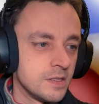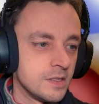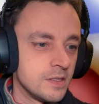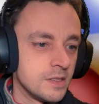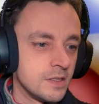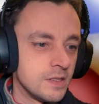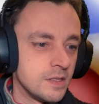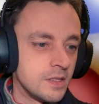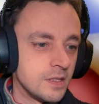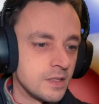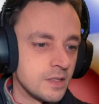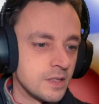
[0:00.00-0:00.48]

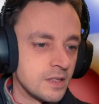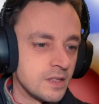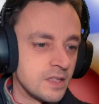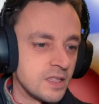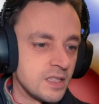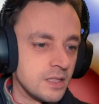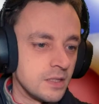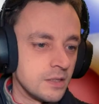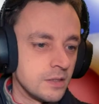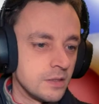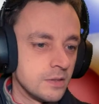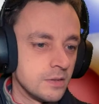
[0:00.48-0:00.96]
the other
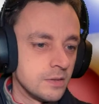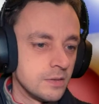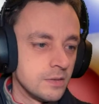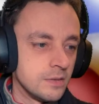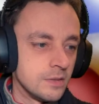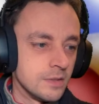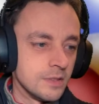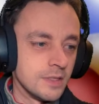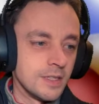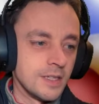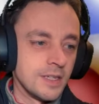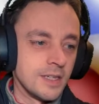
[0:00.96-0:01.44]
thing.
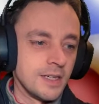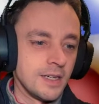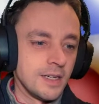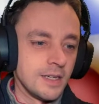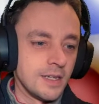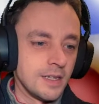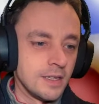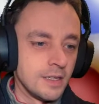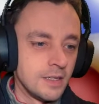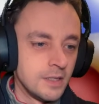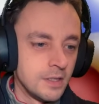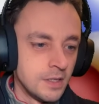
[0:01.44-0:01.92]

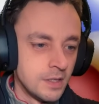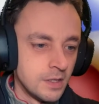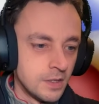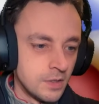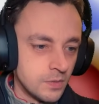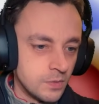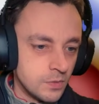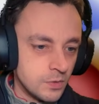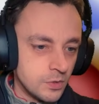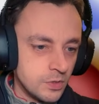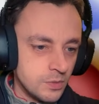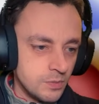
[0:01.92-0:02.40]

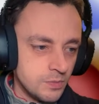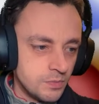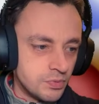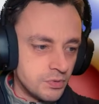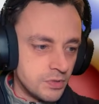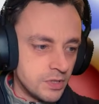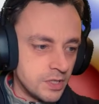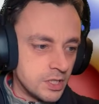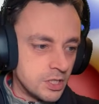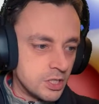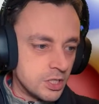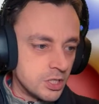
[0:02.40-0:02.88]
Wooden
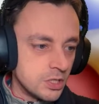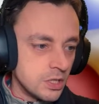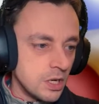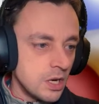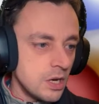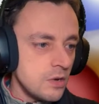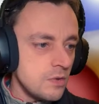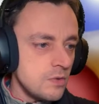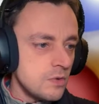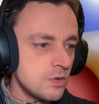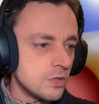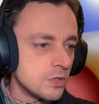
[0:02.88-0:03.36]
bridge.
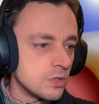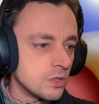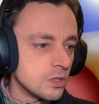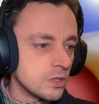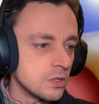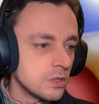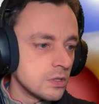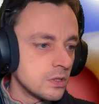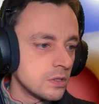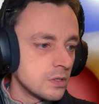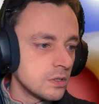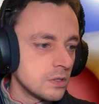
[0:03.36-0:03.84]
Oh, look.